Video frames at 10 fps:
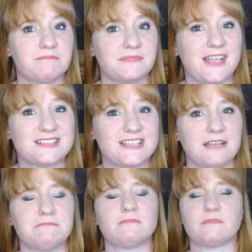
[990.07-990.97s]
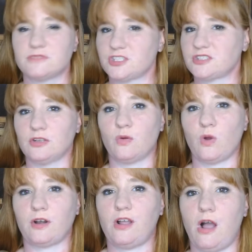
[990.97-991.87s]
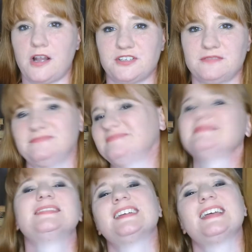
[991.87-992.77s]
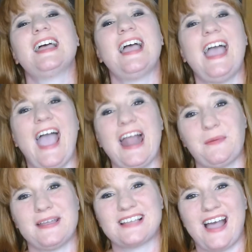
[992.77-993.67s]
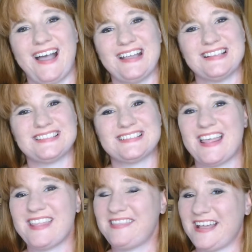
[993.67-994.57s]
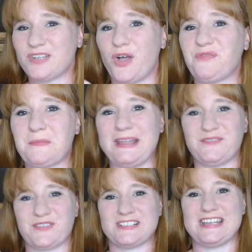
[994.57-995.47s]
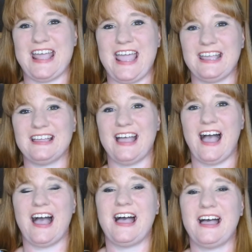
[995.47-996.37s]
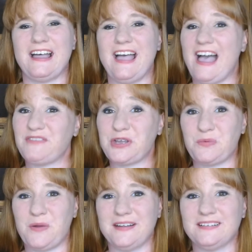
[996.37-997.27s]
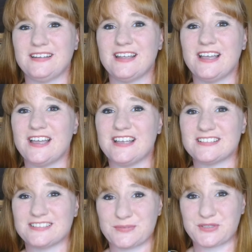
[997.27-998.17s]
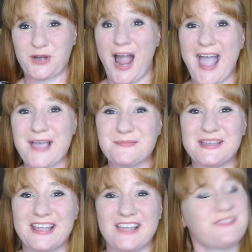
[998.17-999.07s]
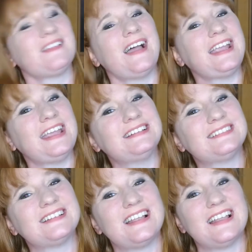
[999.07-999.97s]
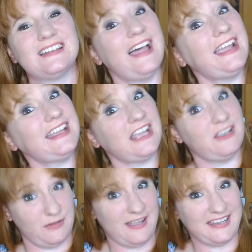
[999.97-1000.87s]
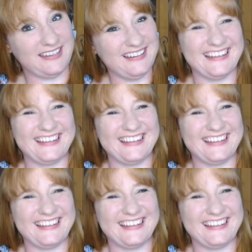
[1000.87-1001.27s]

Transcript: That's it. Just a little word of caution. Anyways, guys, that's all for me for today. Have a good one. Subscribe if you like it. Like if you like it.